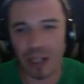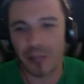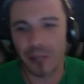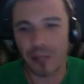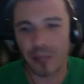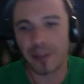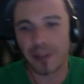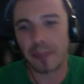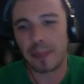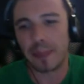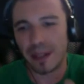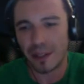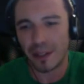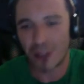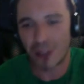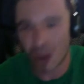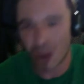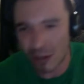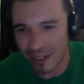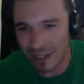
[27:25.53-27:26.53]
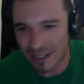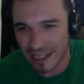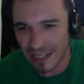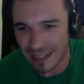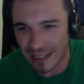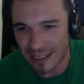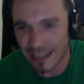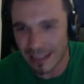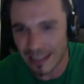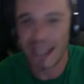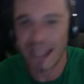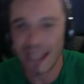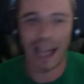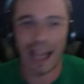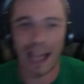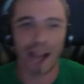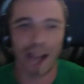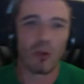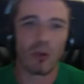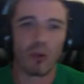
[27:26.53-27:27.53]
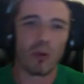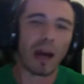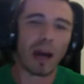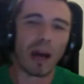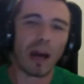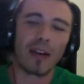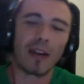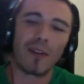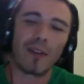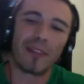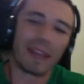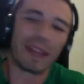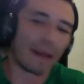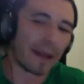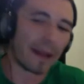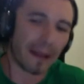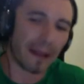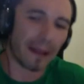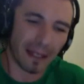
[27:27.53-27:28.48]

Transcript: the bigger congresses and one of the